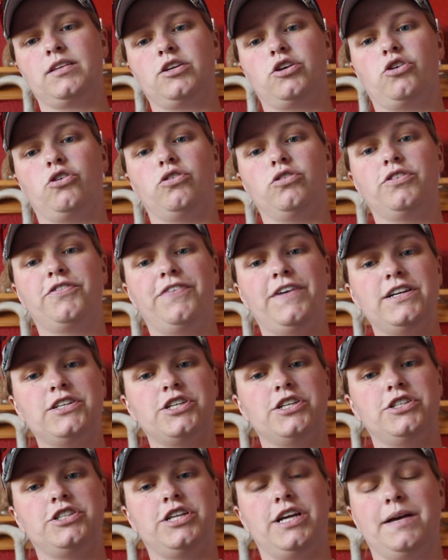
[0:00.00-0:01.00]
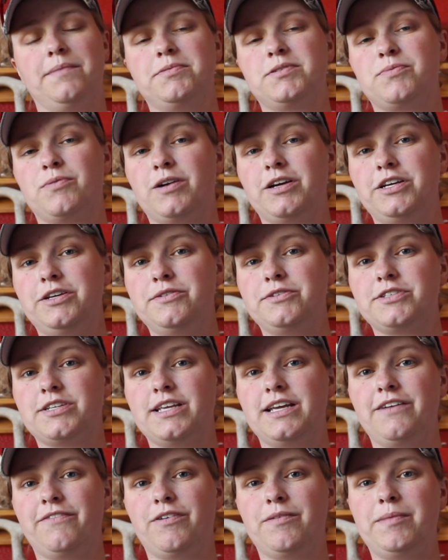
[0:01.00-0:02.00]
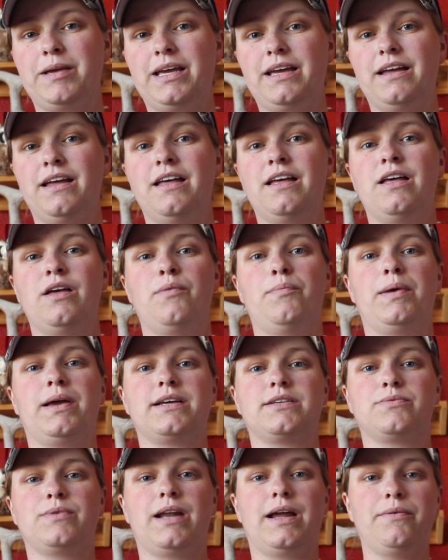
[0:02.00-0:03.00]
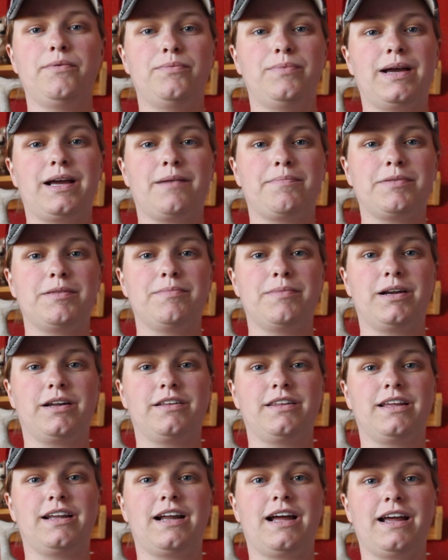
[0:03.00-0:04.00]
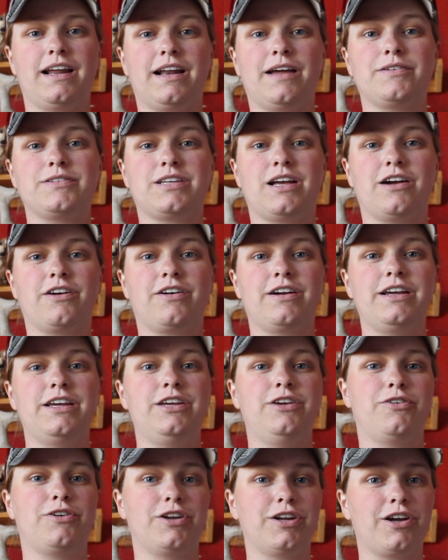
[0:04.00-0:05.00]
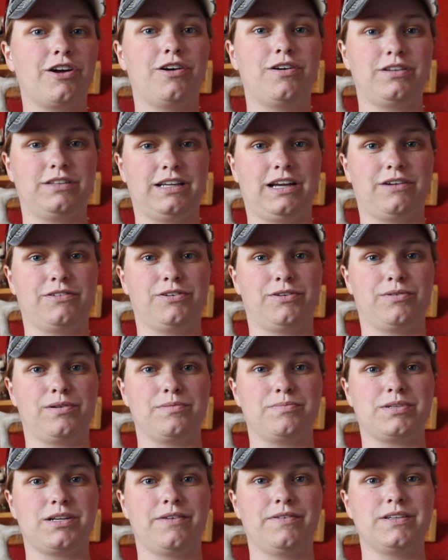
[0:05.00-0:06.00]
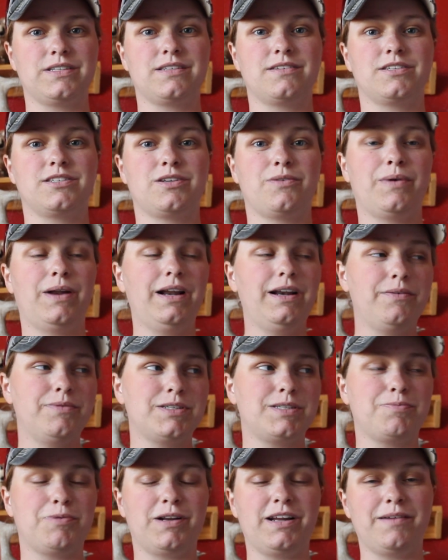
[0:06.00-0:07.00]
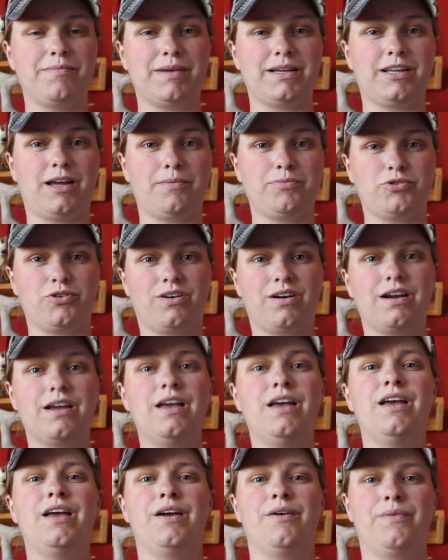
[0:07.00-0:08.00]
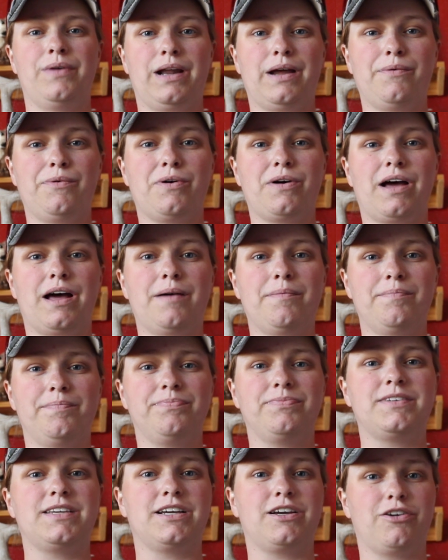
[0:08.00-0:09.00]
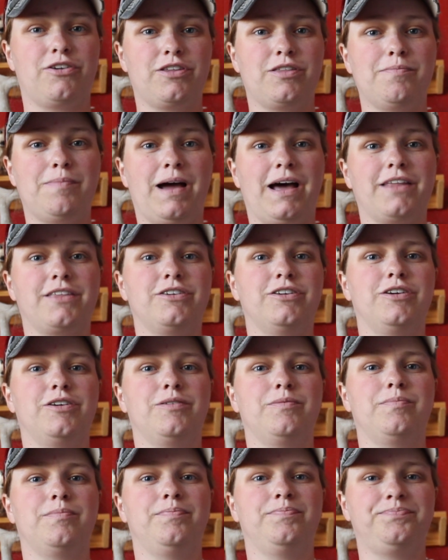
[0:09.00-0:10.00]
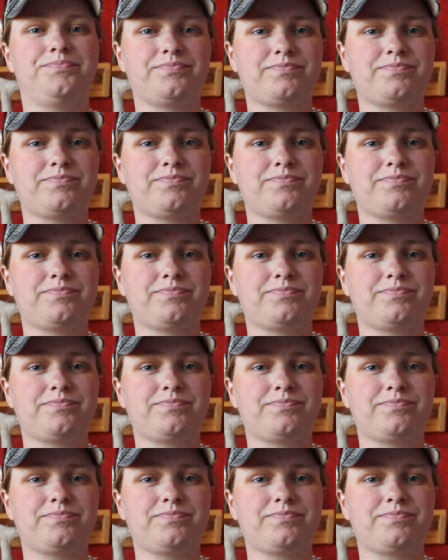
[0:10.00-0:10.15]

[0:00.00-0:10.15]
Goldfish and chips were a huge thing for me, because when I would wake up in the middle of the night and I was hungry, you couldn't call down to room service. So what I did was put it in my top drawer when I woke up to go to the bathroom,